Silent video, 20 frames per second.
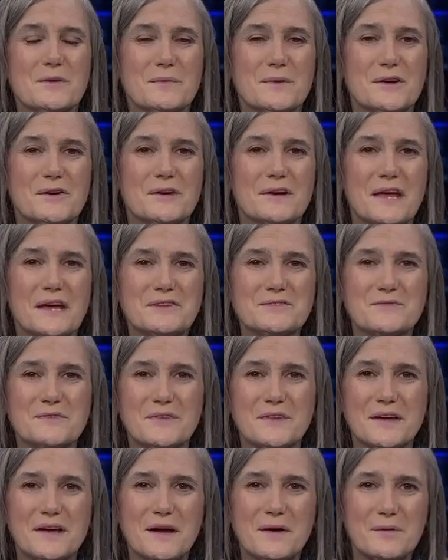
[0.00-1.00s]
And our guest
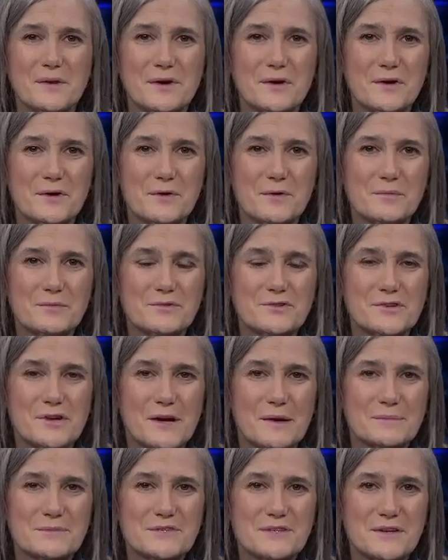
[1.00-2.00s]
for the hour, Noam
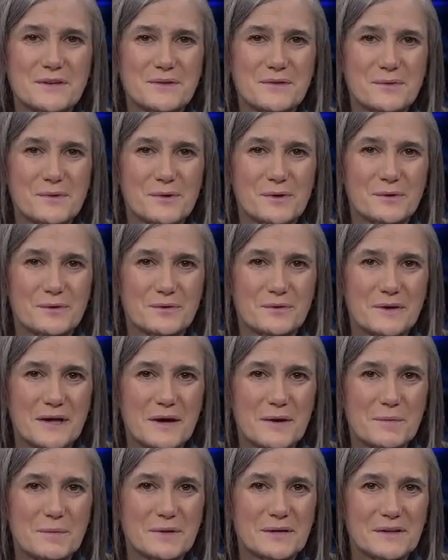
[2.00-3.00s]
Chomsky, the
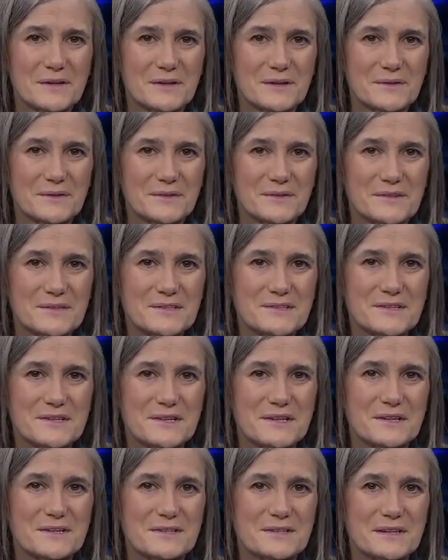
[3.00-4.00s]
world-renowned political
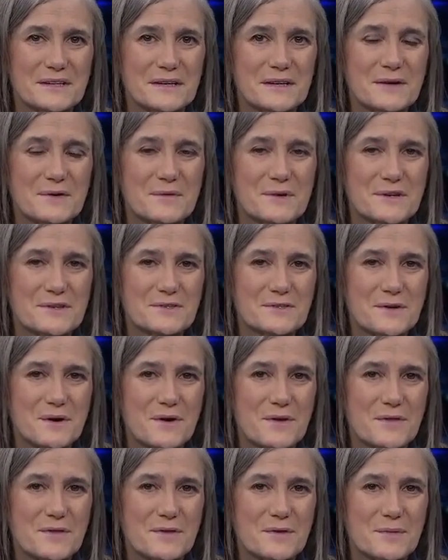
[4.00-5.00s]
dissident, linguist,
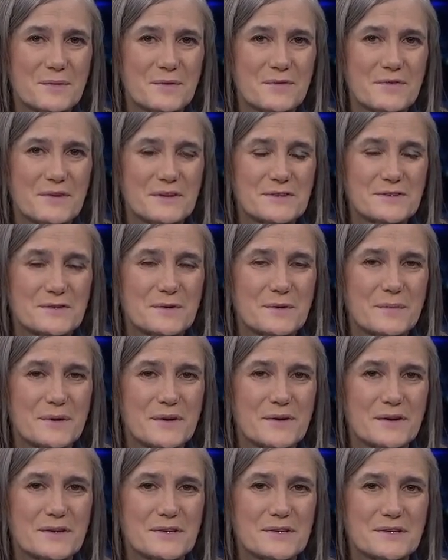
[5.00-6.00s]
author, professor
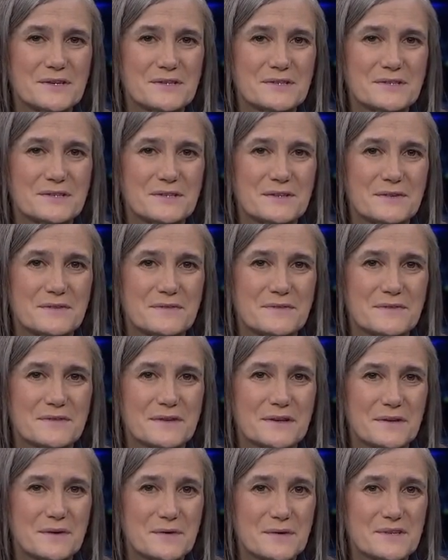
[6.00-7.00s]
emeritus of
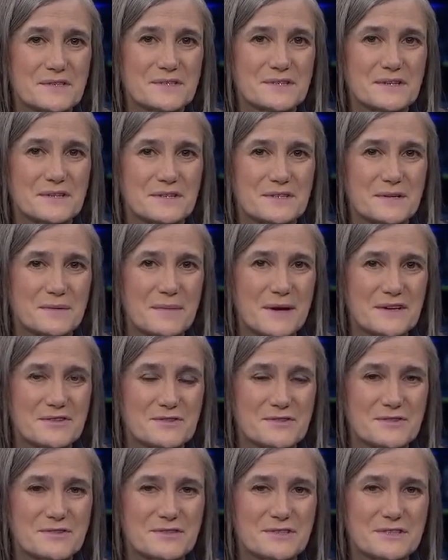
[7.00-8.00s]
linguistics at
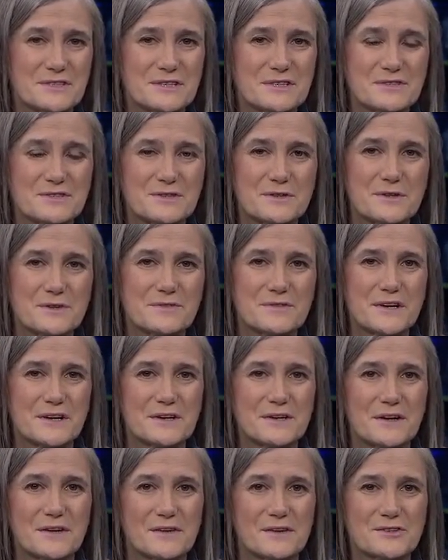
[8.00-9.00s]
Massachusetts Institute of
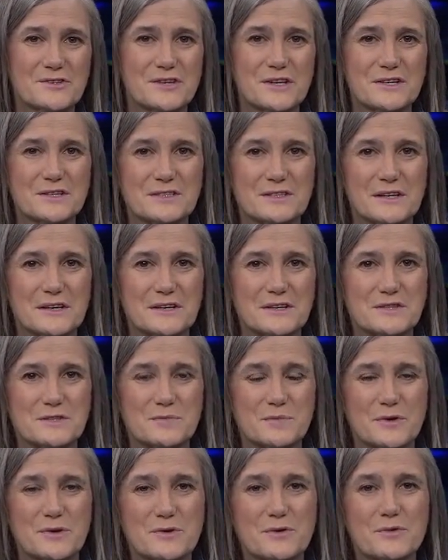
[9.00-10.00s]
Technology. His
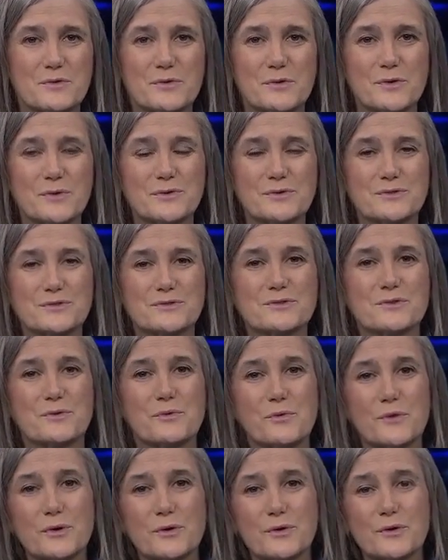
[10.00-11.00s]
latest book, Who Rules the
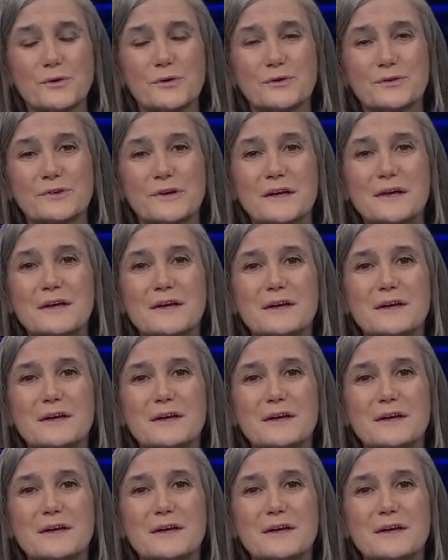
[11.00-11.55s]
World?